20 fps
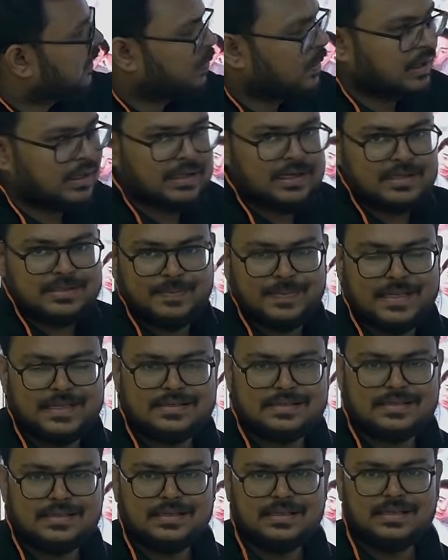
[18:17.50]
workers
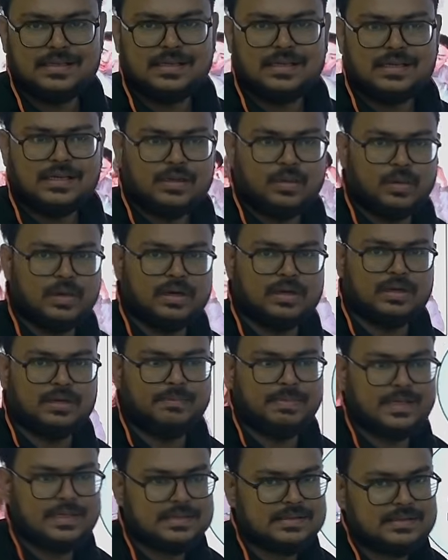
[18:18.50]
bees. Worker
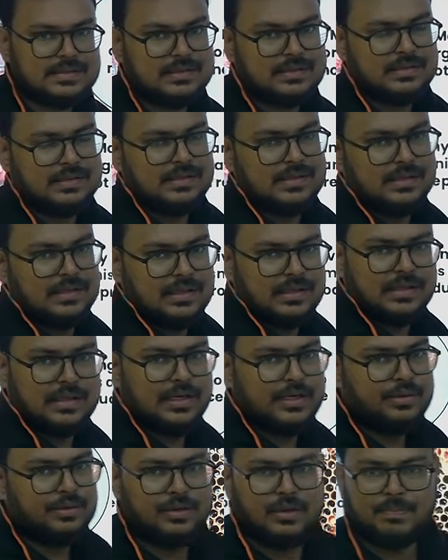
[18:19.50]
bees, they
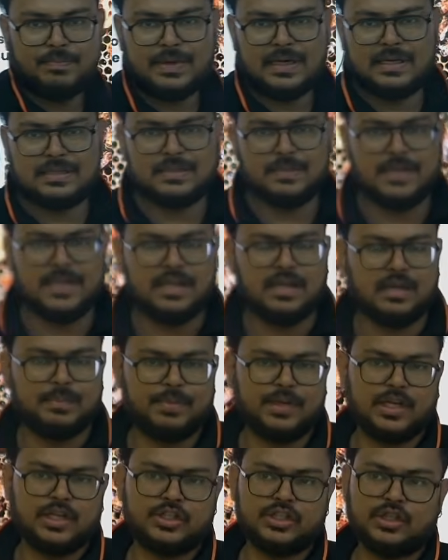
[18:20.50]
do not participate in
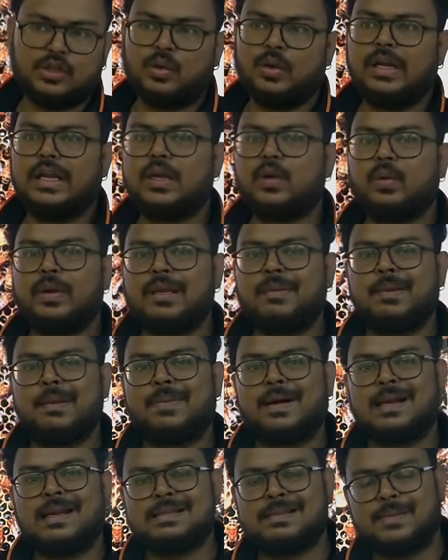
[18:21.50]
reproduction. Only queen bee
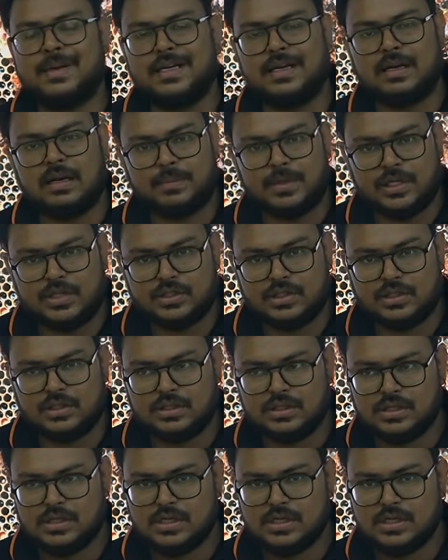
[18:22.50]
participate in reproduction.